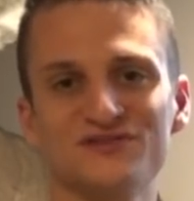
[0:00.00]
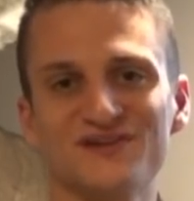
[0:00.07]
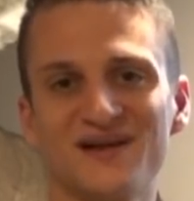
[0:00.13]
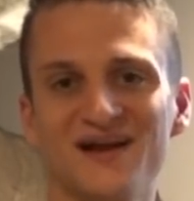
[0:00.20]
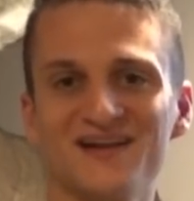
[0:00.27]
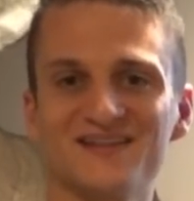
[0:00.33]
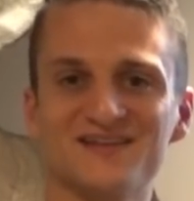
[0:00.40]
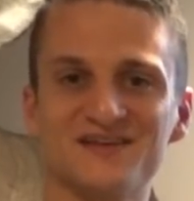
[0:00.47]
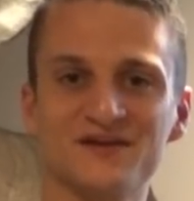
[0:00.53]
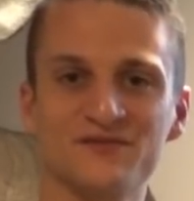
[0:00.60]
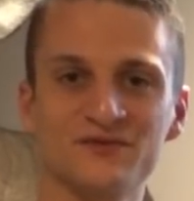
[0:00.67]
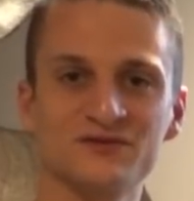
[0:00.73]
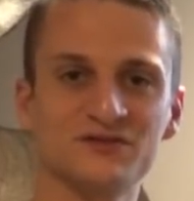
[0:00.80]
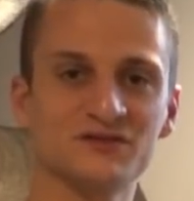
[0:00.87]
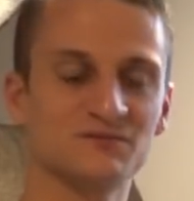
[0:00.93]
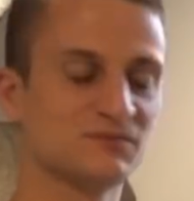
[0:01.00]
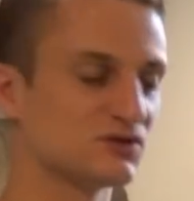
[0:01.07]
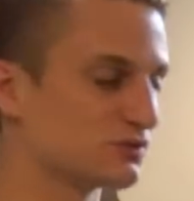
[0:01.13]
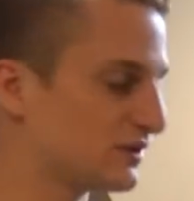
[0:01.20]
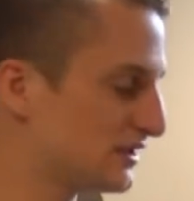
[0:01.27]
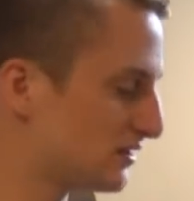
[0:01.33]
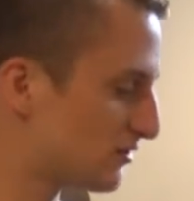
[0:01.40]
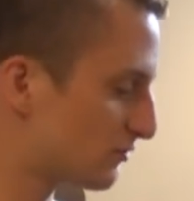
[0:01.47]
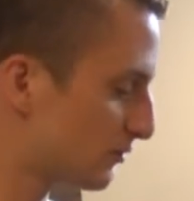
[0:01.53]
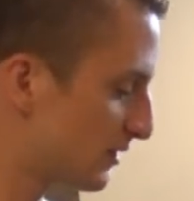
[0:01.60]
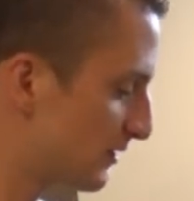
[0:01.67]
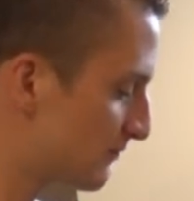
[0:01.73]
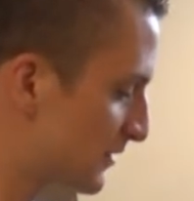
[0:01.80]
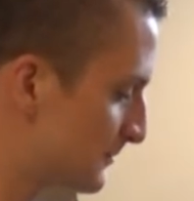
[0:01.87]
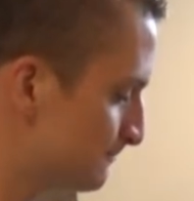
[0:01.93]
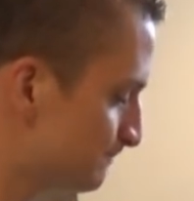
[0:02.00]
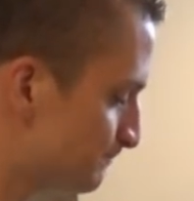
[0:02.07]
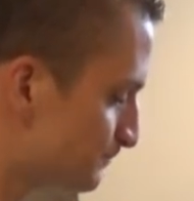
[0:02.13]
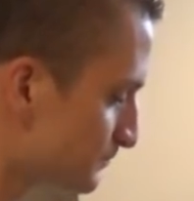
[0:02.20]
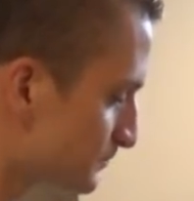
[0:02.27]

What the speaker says: and kind of the differences between the three of them.